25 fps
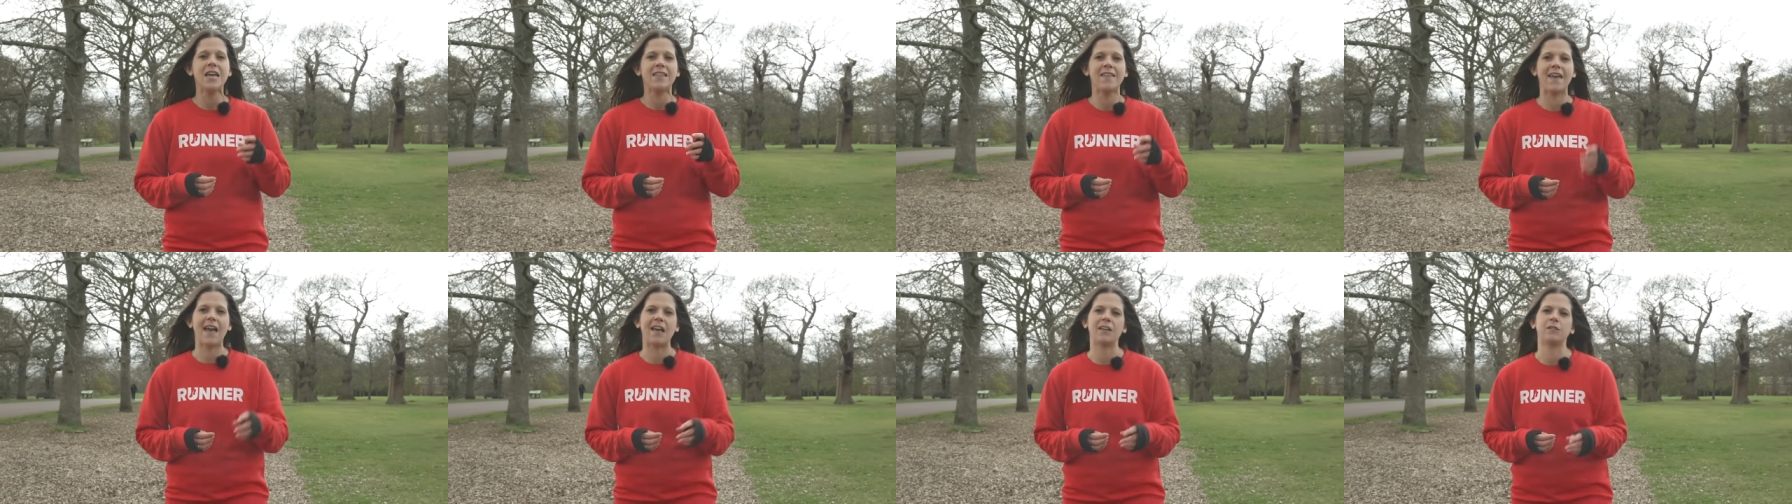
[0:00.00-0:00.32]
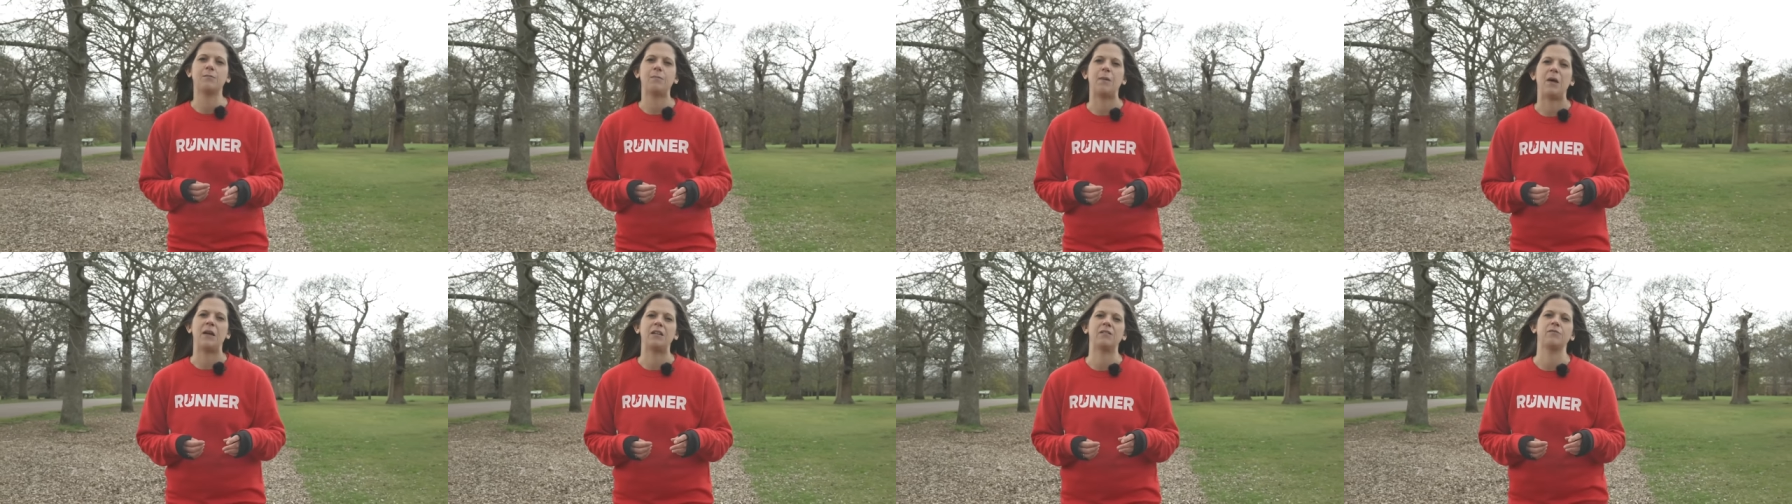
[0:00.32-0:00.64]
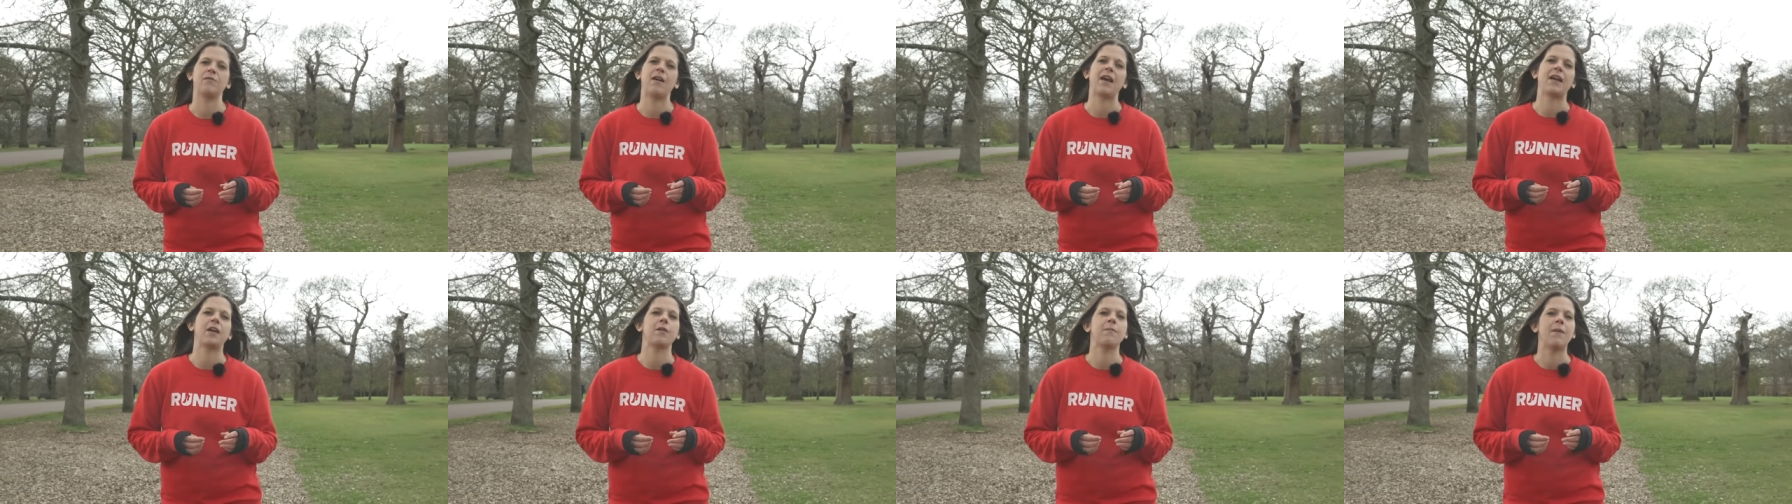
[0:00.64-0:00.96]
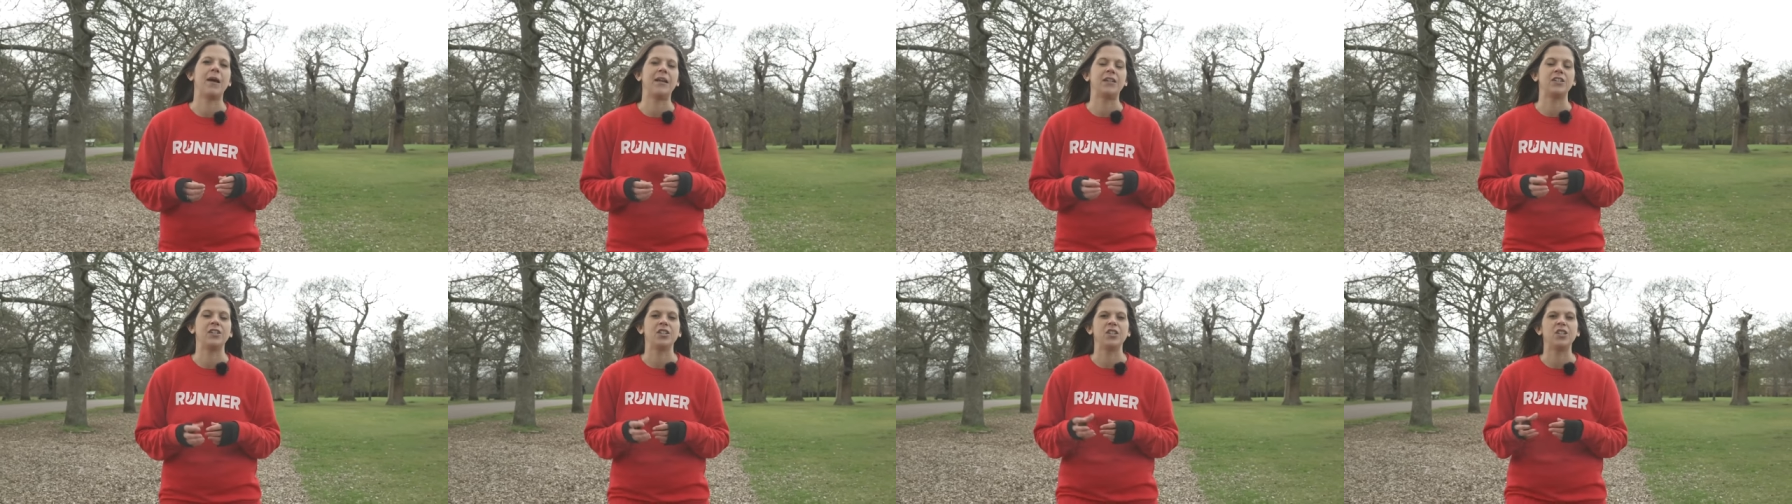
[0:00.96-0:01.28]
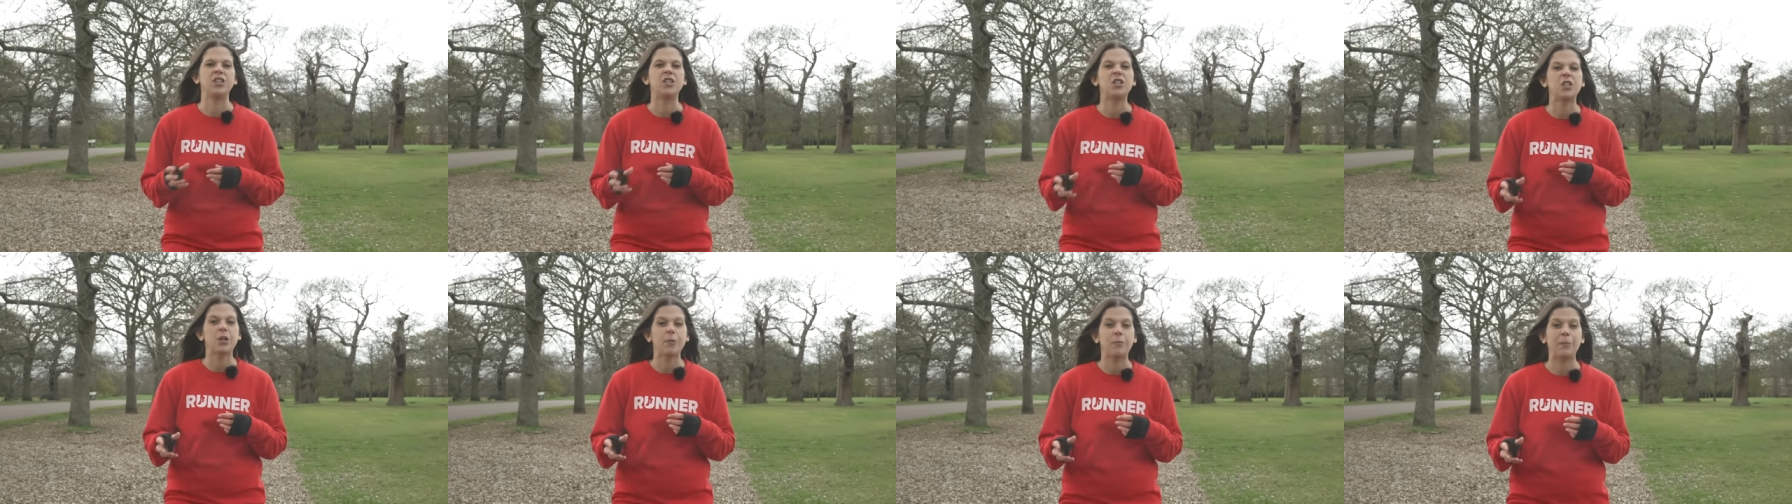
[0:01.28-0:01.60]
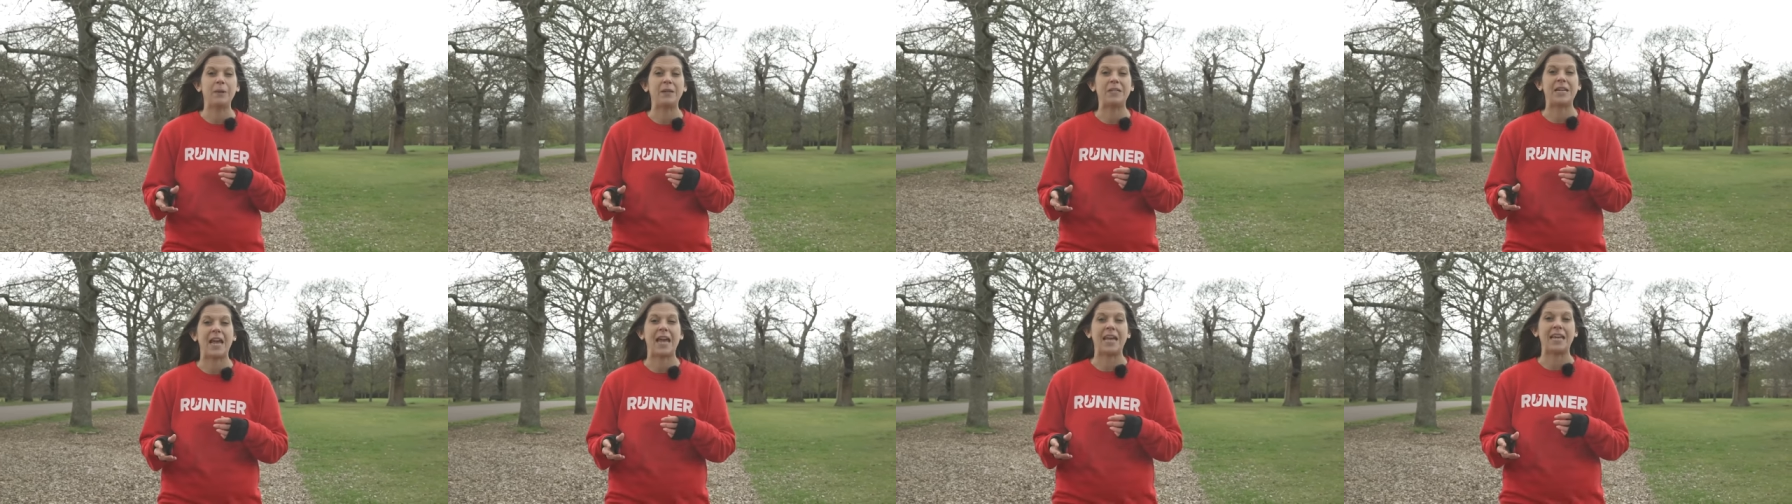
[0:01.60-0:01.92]
The experts recommend you should
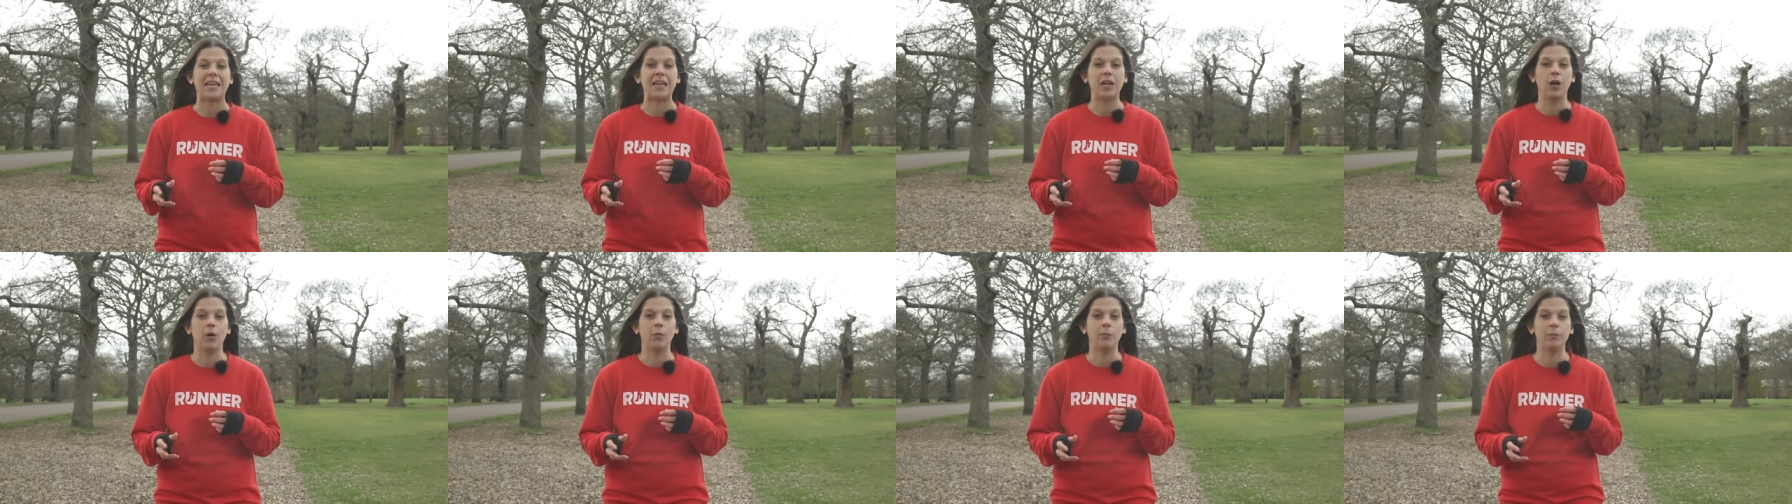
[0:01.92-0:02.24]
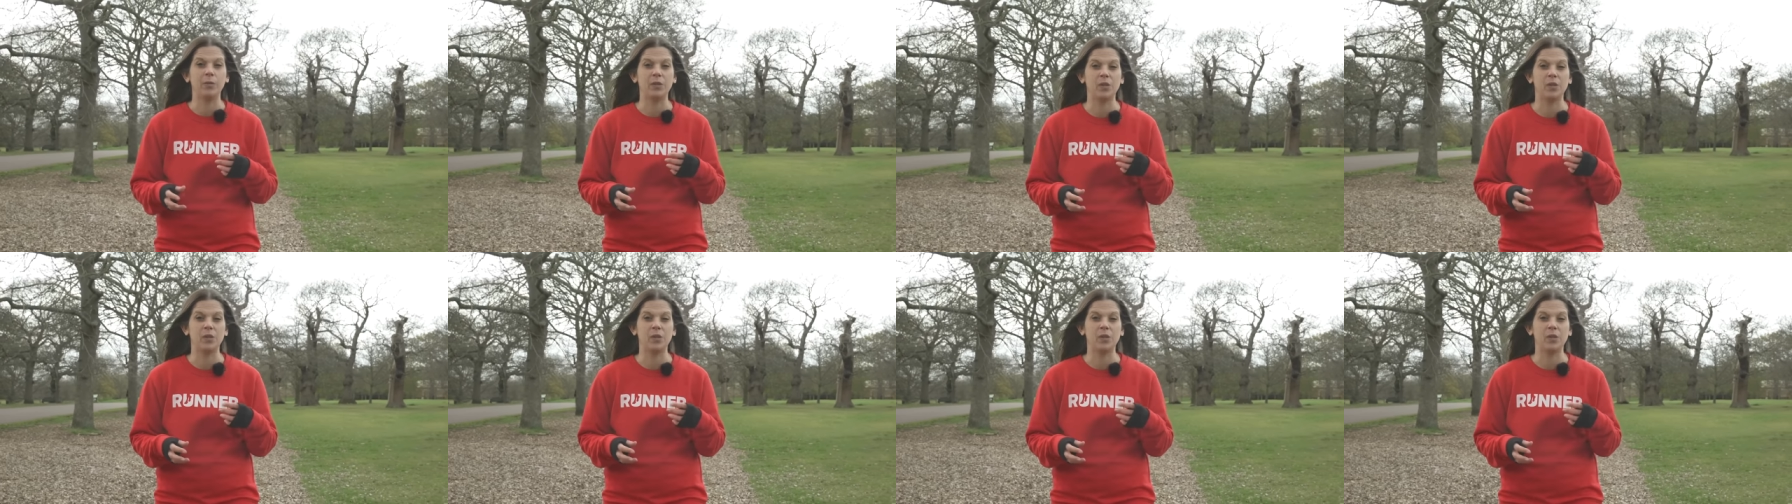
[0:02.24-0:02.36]
be taking on